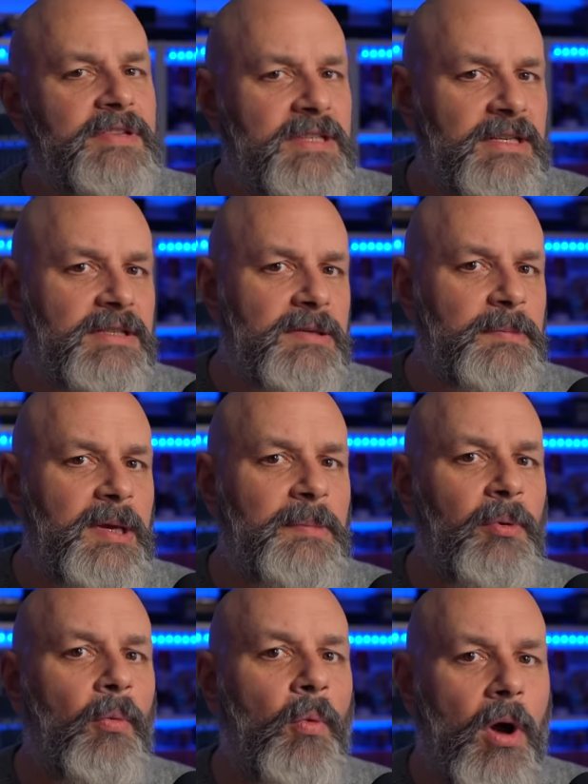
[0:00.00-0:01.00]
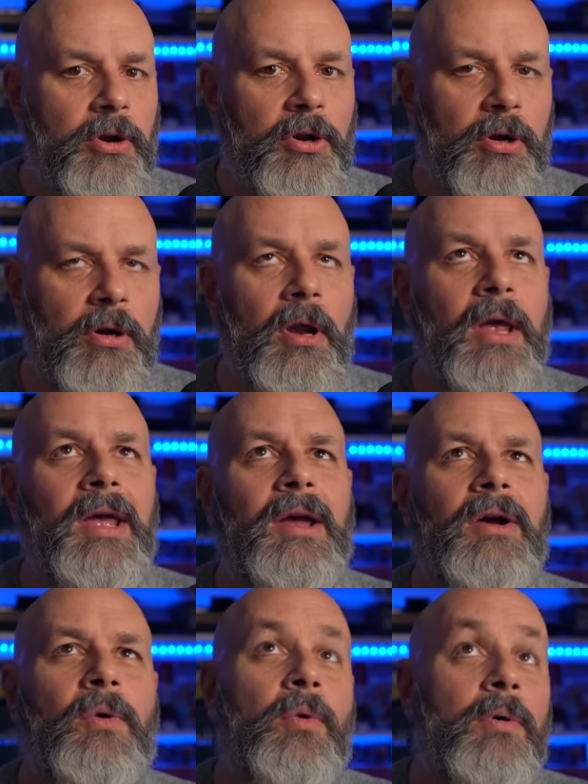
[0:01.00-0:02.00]
seen some people wonder
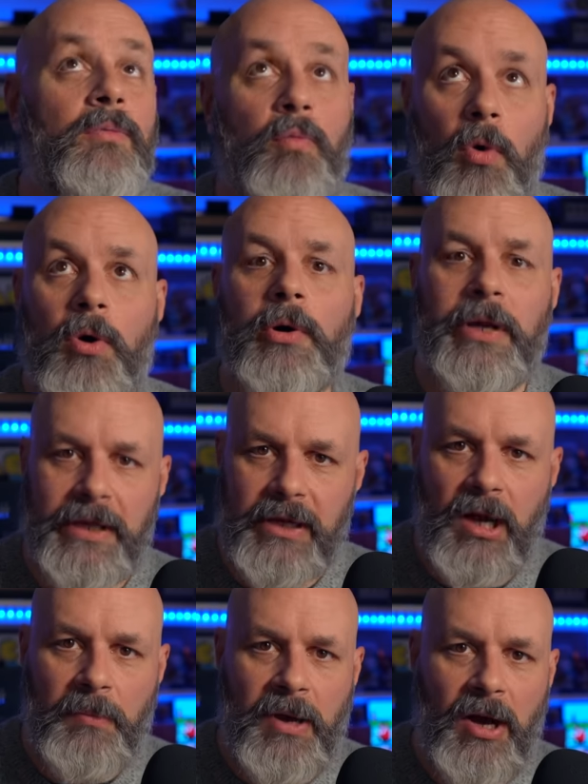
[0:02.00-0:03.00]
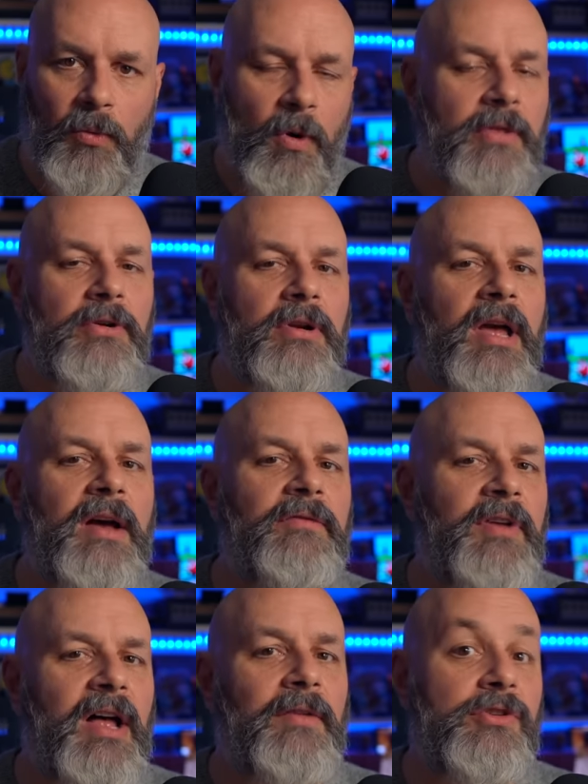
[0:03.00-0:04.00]
or worry about whether or not
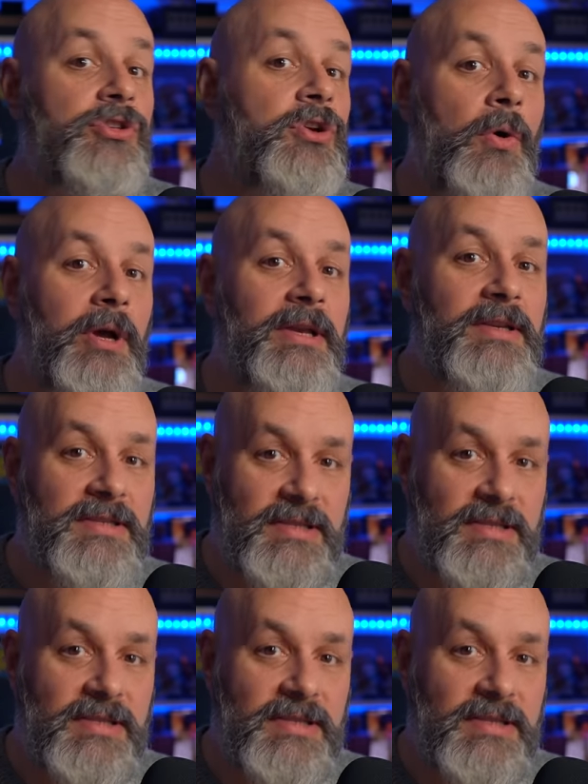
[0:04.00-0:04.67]
Valve is going to